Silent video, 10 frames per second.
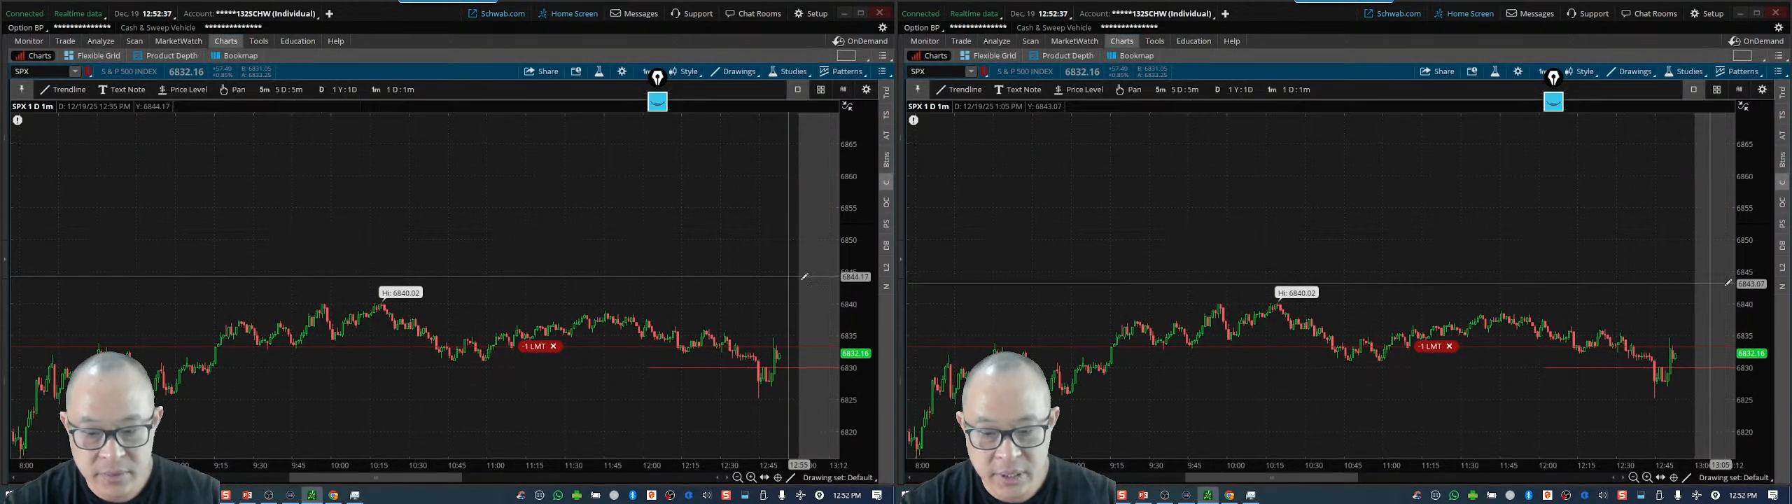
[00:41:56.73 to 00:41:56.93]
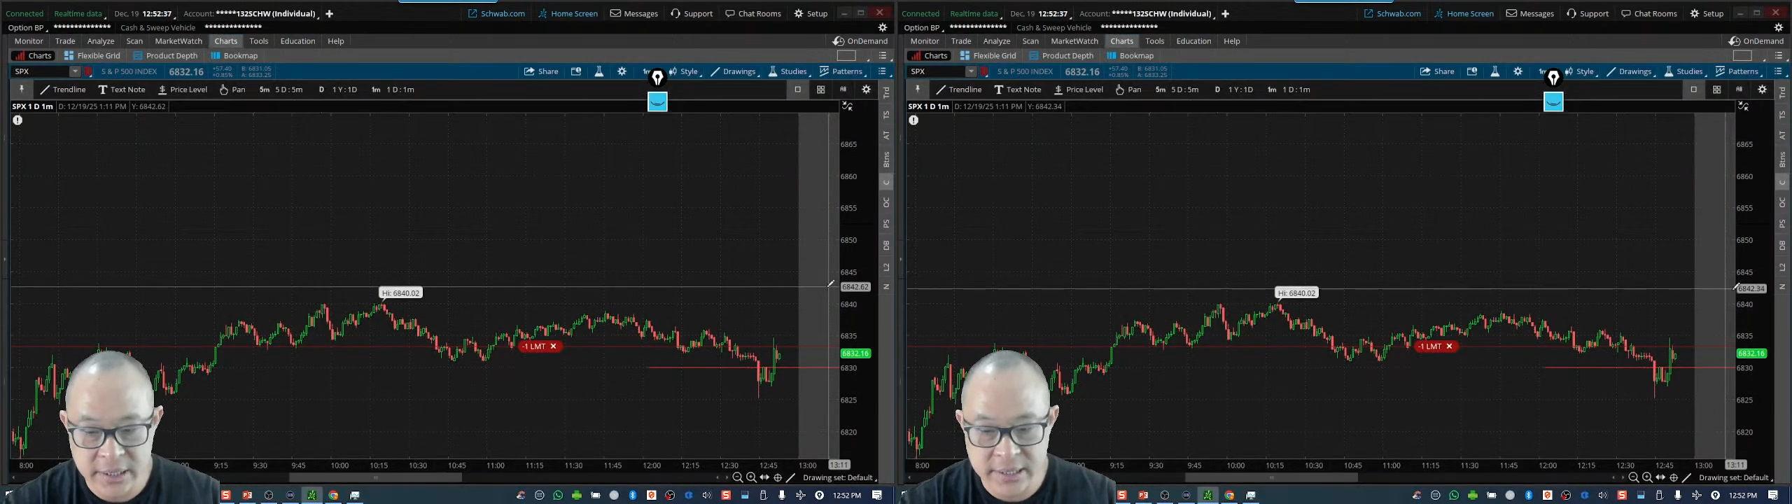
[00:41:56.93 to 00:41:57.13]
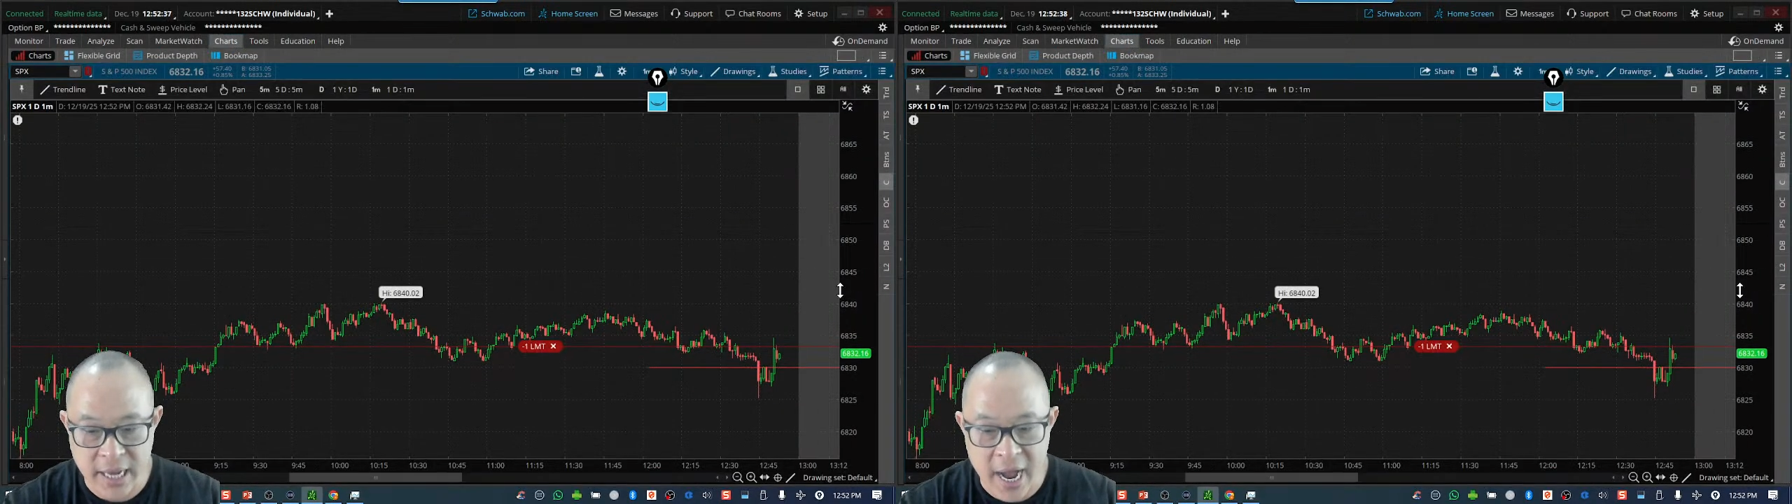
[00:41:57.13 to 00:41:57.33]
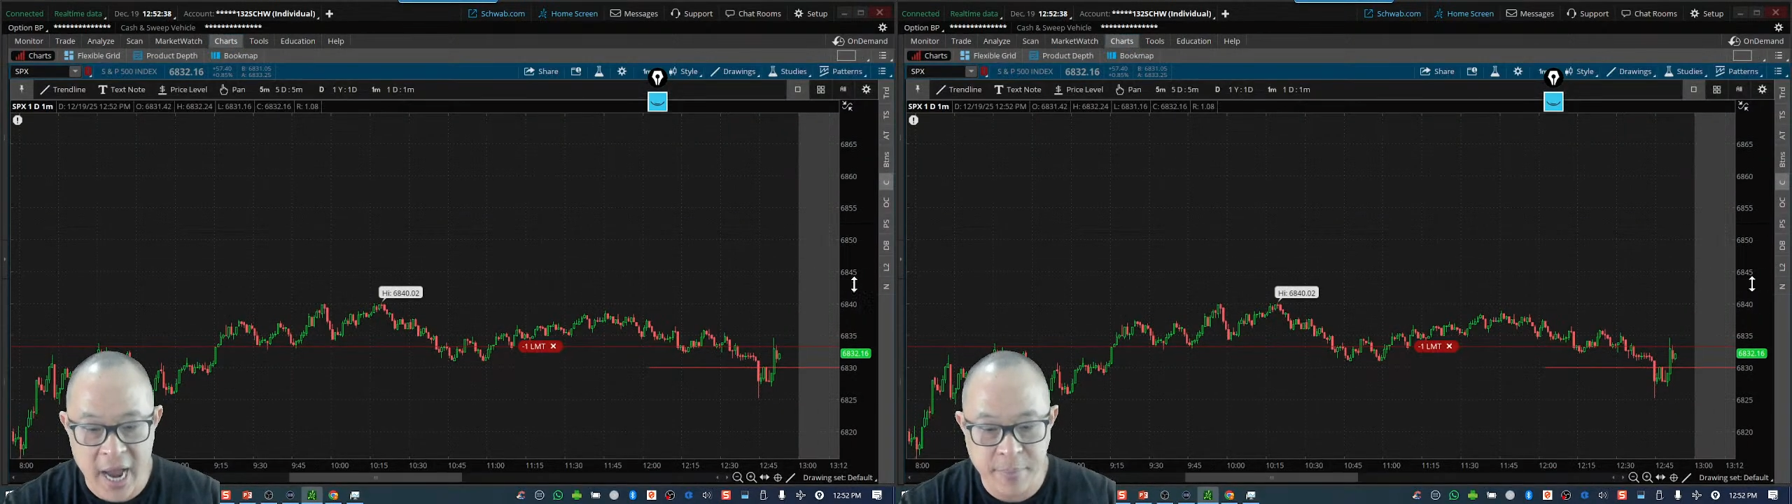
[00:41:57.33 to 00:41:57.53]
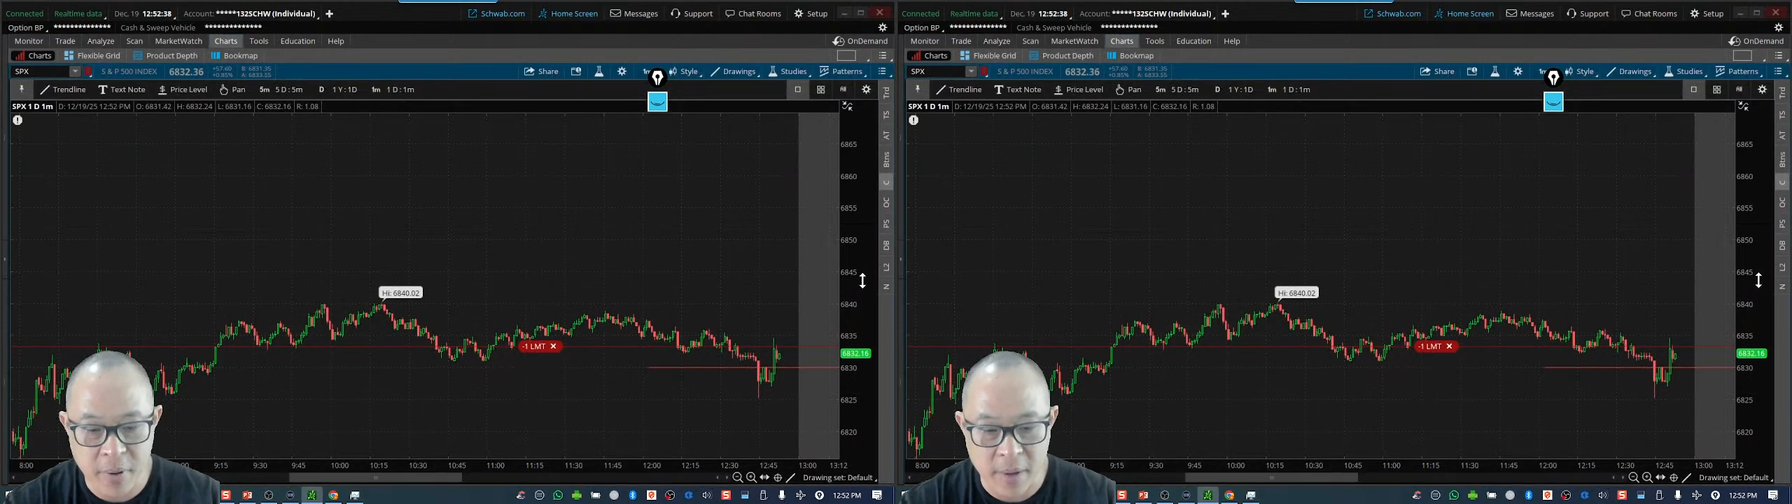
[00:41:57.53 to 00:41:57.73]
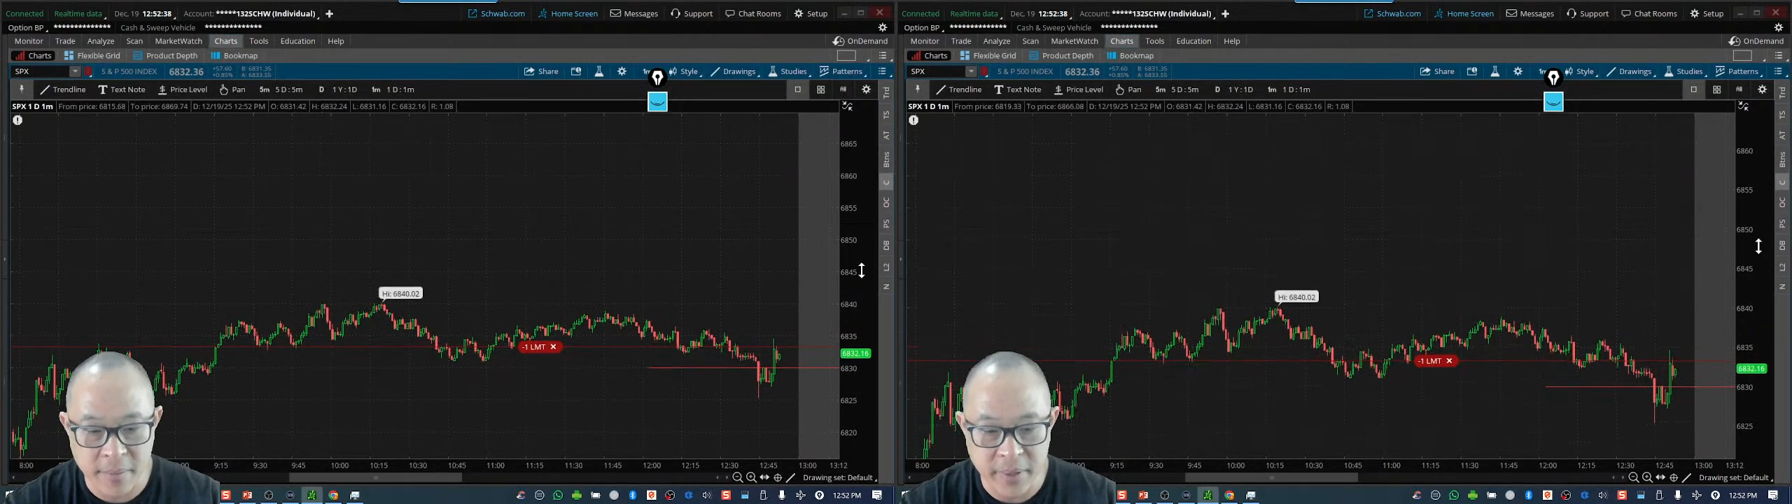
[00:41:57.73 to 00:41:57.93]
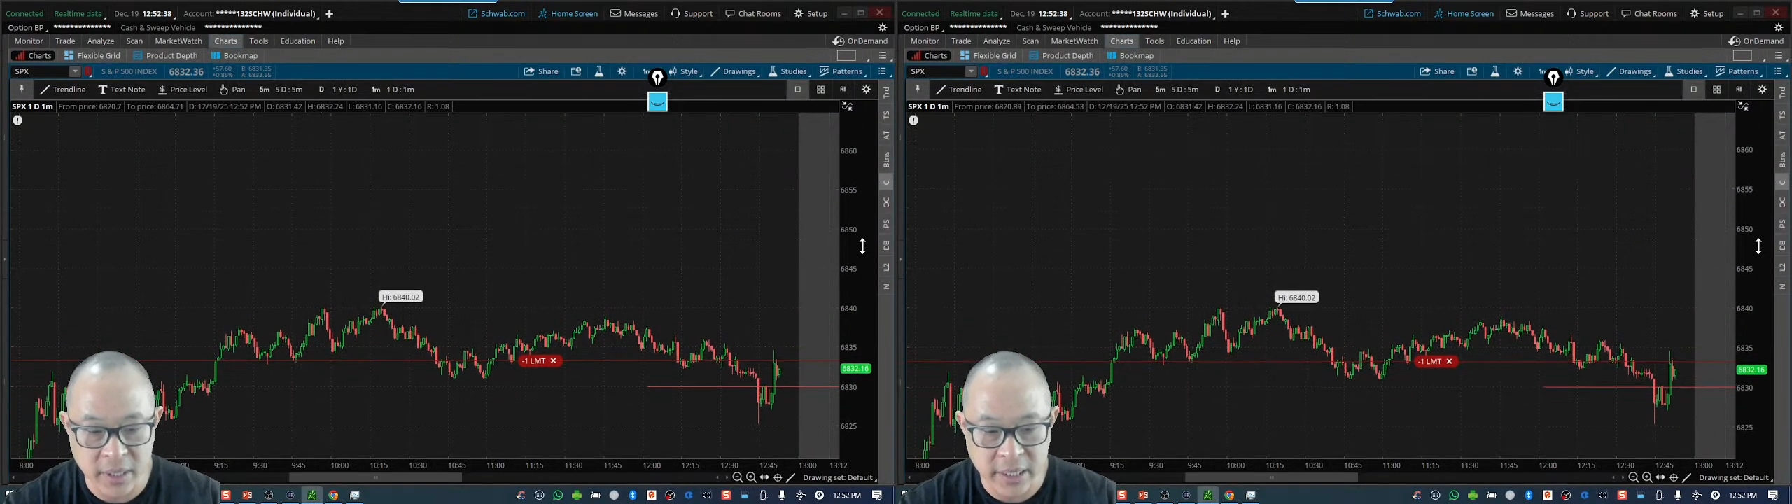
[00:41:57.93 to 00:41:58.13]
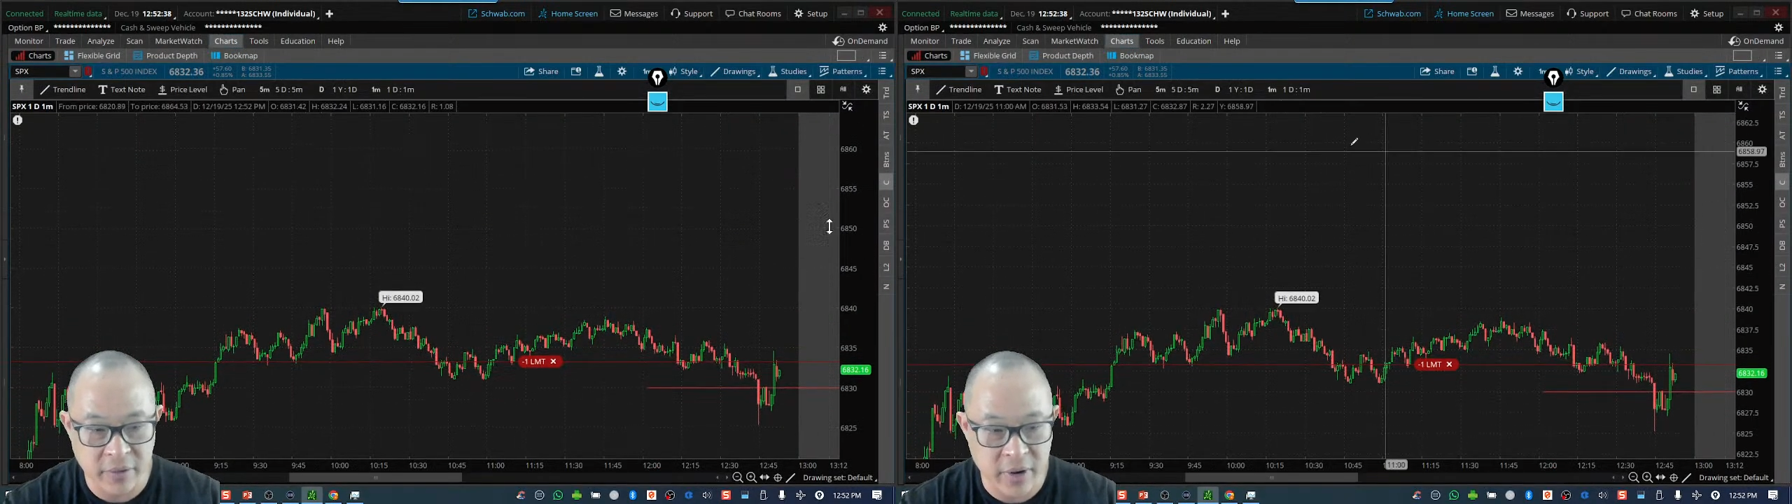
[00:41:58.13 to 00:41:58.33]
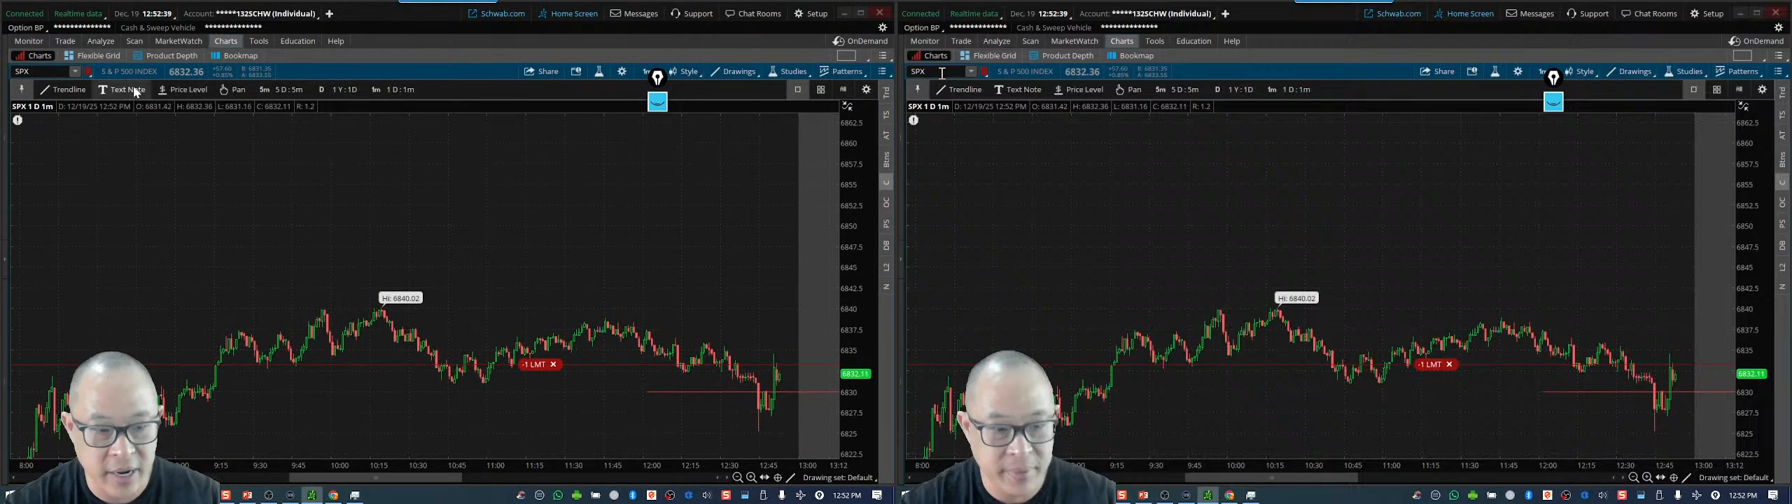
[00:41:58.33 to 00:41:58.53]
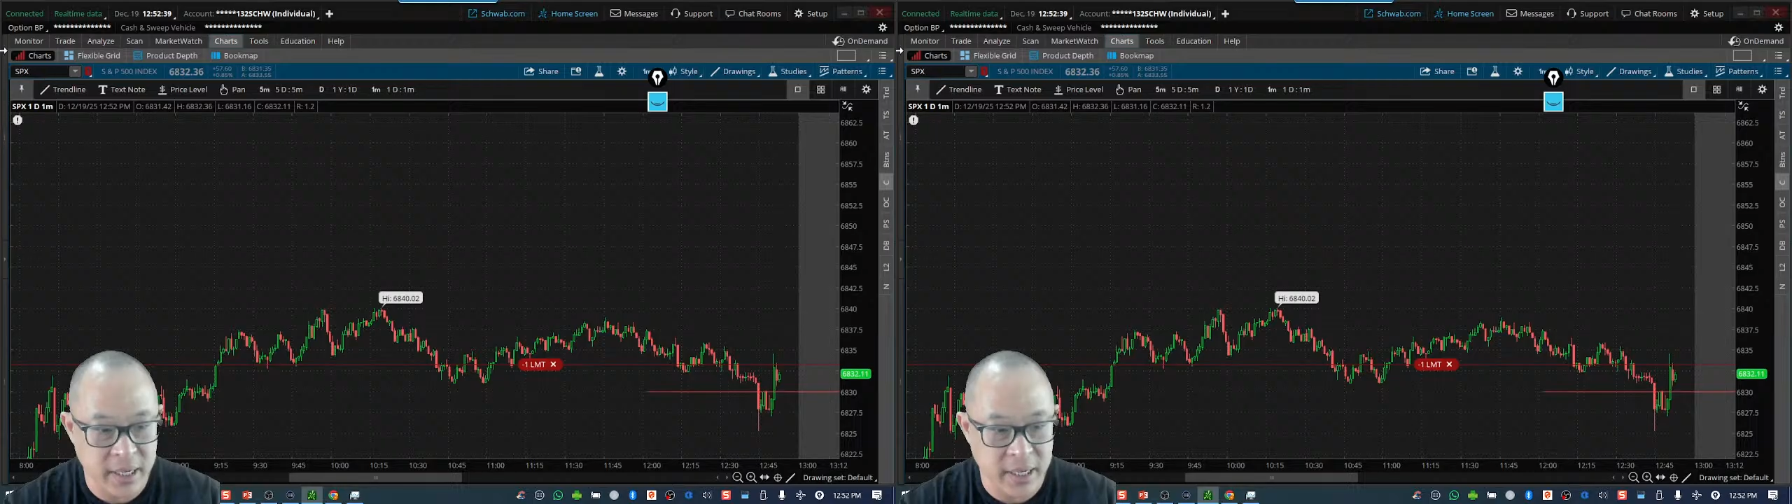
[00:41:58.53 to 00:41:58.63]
It's high probability, right?